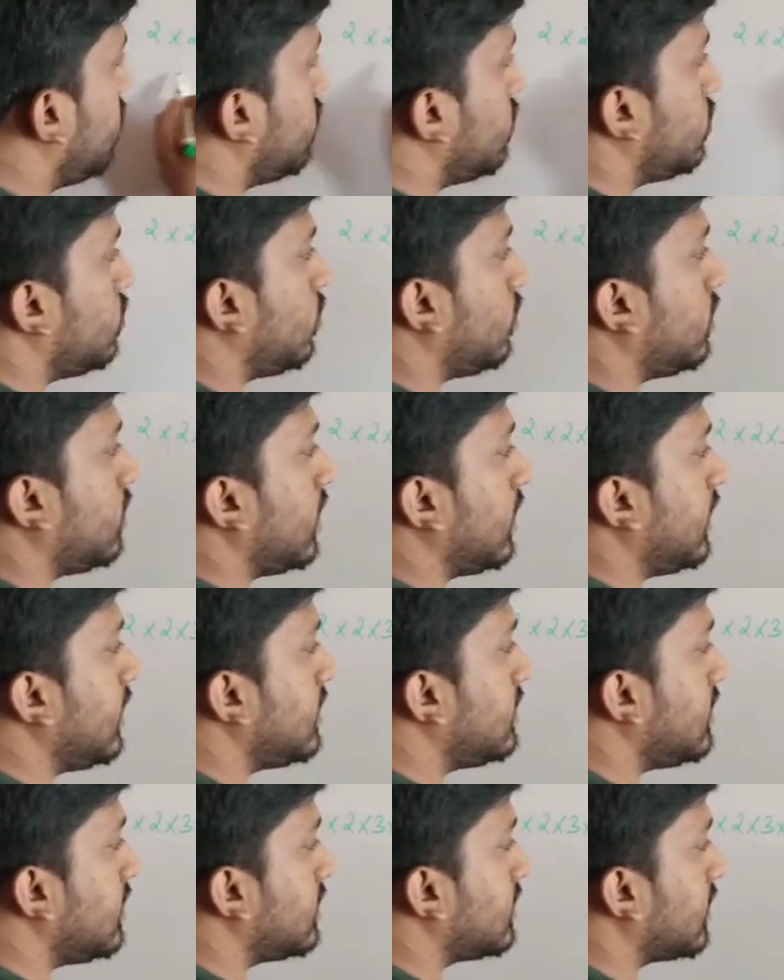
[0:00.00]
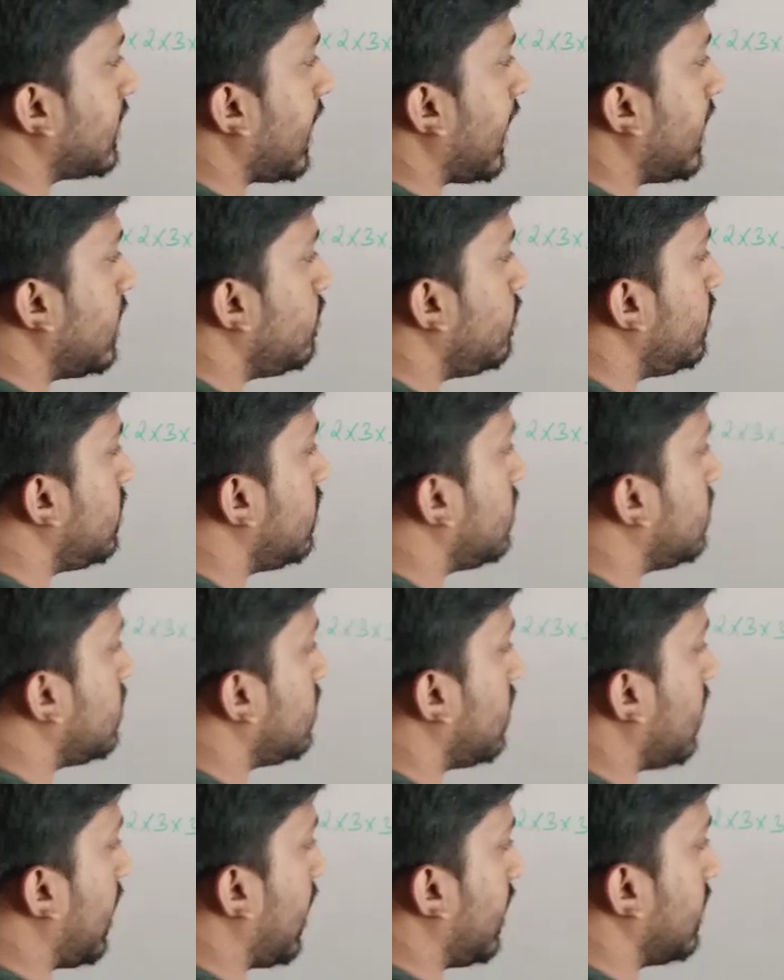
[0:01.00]
So 36 can be
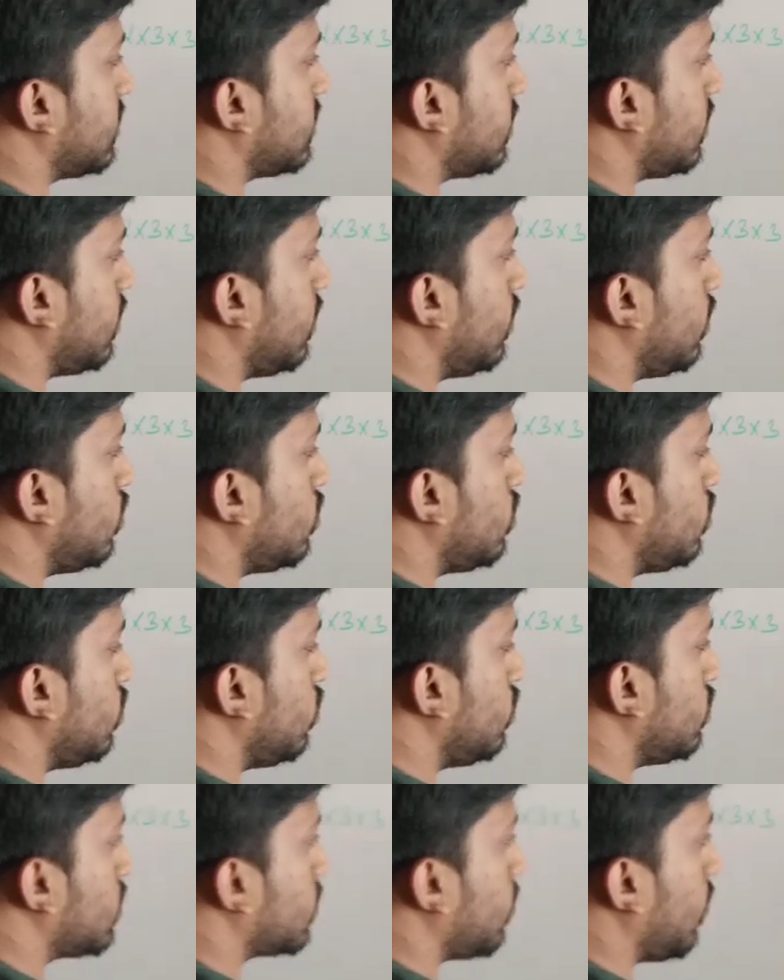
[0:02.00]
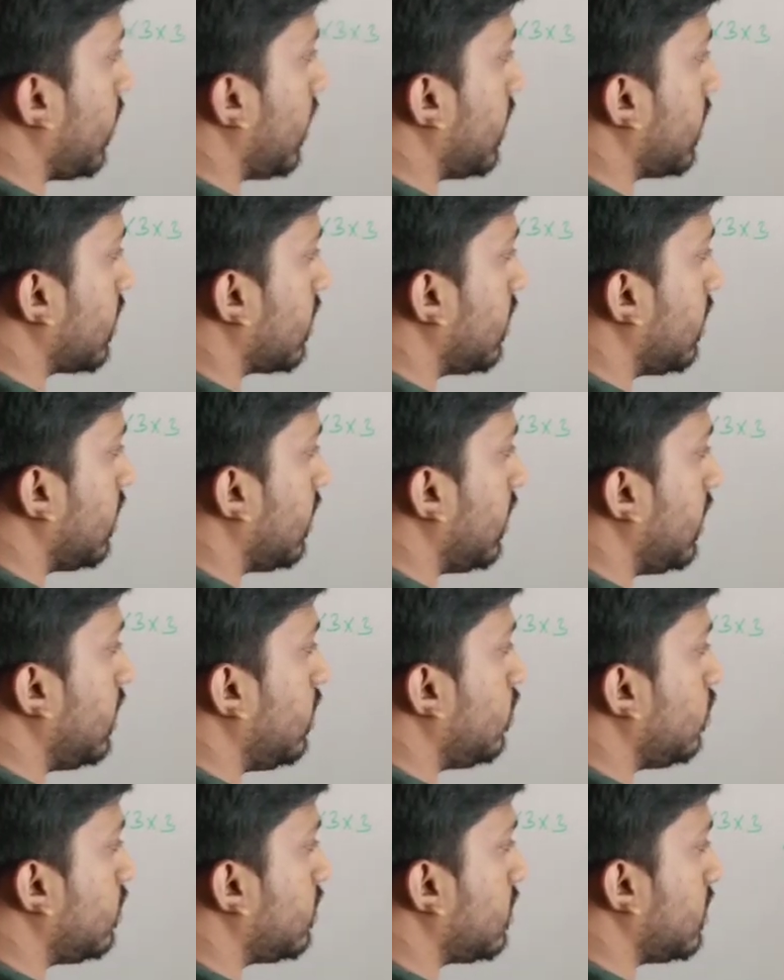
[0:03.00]
written as 2 square
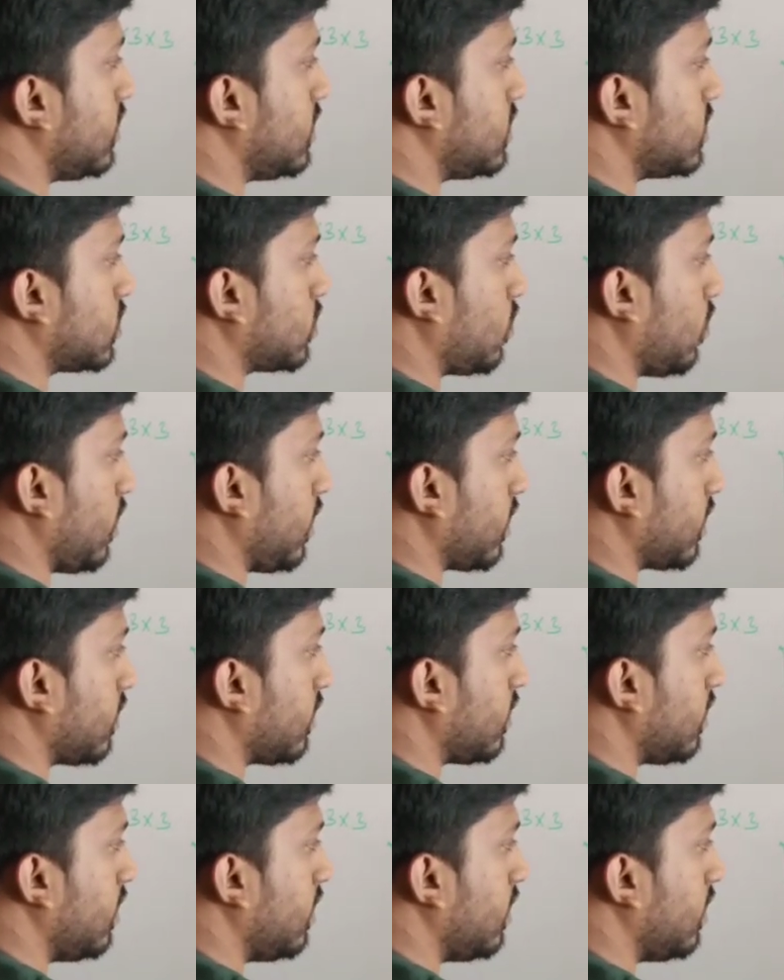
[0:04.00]
into 3 square.